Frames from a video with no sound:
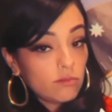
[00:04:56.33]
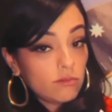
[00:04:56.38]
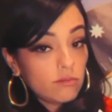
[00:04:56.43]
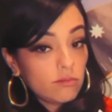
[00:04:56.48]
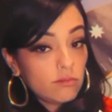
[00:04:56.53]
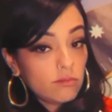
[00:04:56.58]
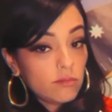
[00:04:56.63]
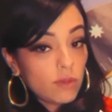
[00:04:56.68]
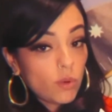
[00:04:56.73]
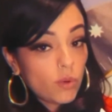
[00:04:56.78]

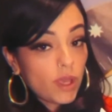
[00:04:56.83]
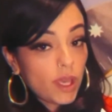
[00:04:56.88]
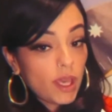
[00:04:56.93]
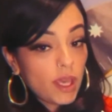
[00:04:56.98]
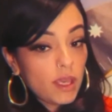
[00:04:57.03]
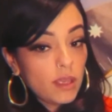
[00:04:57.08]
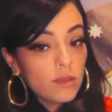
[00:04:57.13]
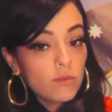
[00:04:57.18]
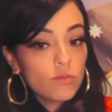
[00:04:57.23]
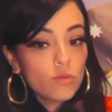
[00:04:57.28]

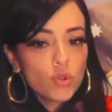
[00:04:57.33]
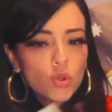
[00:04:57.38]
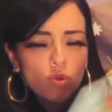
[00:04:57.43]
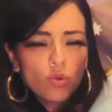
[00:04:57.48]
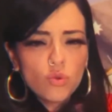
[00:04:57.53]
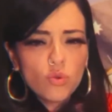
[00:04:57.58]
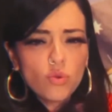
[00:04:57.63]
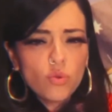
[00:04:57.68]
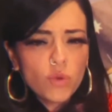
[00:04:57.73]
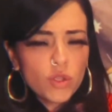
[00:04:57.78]
okay? Do
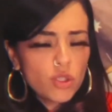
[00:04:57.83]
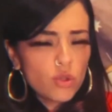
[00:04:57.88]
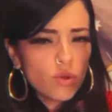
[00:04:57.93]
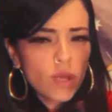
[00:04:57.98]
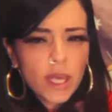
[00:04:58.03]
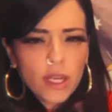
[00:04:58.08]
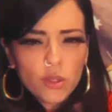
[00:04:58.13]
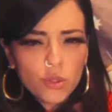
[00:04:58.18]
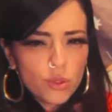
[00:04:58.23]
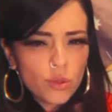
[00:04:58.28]
what you gotta
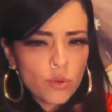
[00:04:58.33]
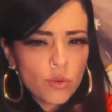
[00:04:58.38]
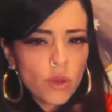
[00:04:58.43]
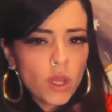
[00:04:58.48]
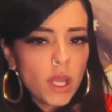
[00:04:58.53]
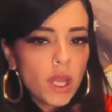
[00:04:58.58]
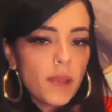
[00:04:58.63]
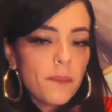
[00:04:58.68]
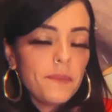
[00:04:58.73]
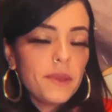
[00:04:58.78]
do,
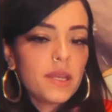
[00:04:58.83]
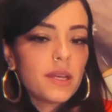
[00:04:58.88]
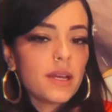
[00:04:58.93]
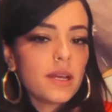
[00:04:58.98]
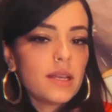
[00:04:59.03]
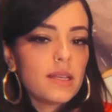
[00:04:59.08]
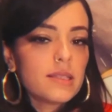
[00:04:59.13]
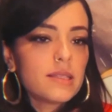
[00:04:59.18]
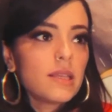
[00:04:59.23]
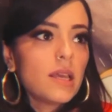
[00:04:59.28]

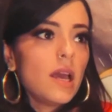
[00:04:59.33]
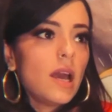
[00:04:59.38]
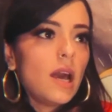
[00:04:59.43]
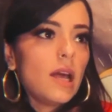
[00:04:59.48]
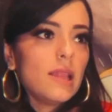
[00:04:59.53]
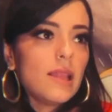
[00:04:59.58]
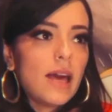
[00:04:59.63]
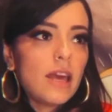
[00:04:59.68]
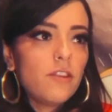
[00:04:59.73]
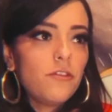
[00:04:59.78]
because a
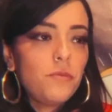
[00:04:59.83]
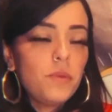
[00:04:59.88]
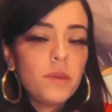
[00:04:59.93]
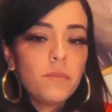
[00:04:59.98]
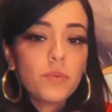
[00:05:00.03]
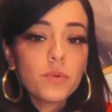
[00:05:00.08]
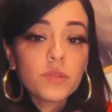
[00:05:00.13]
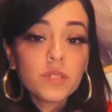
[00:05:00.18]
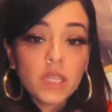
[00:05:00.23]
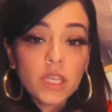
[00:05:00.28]
lot of
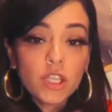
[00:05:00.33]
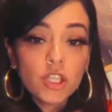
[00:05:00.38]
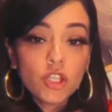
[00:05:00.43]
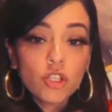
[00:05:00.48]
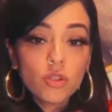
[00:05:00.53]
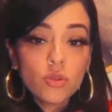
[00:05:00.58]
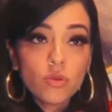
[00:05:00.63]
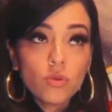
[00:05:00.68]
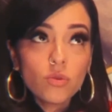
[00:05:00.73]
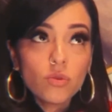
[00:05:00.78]
people's
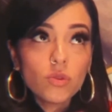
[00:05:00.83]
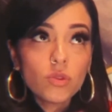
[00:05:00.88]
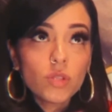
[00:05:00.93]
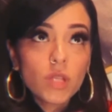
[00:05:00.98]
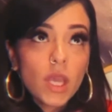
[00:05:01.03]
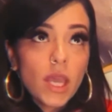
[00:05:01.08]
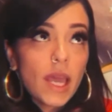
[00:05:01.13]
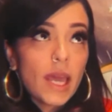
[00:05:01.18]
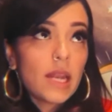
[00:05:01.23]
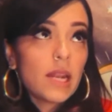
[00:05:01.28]
issues
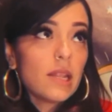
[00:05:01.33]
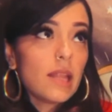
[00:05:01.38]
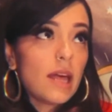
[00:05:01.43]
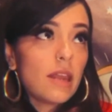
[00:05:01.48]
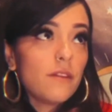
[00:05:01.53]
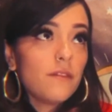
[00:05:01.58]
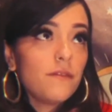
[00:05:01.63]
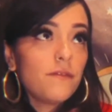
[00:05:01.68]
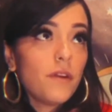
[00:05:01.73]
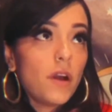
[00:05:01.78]
and a lot
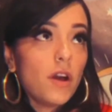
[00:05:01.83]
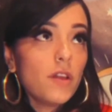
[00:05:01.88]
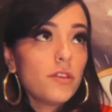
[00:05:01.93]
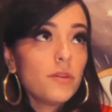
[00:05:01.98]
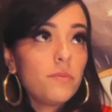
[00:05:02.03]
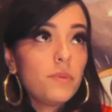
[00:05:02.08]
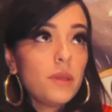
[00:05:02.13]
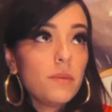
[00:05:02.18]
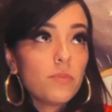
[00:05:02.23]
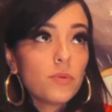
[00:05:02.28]
of other
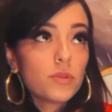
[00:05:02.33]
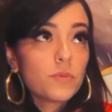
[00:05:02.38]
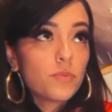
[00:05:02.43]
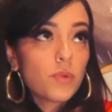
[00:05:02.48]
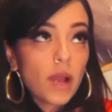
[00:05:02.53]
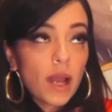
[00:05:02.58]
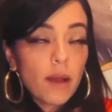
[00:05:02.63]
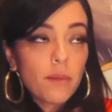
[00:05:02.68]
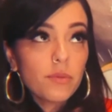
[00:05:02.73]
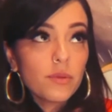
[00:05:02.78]
people's
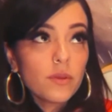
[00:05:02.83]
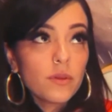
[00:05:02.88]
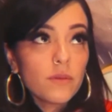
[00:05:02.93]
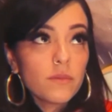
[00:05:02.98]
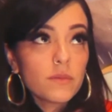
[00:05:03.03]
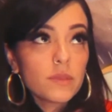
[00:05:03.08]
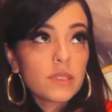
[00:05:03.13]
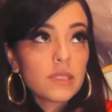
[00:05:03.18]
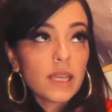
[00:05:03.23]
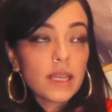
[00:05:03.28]
problems
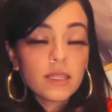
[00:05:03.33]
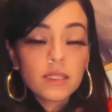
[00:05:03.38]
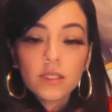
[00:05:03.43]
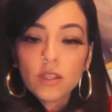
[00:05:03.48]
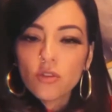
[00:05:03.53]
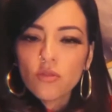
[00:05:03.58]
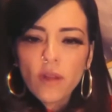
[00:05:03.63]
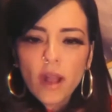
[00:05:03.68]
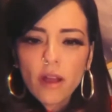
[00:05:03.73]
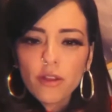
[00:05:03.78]
tend to
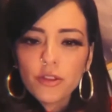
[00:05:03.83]
crowd your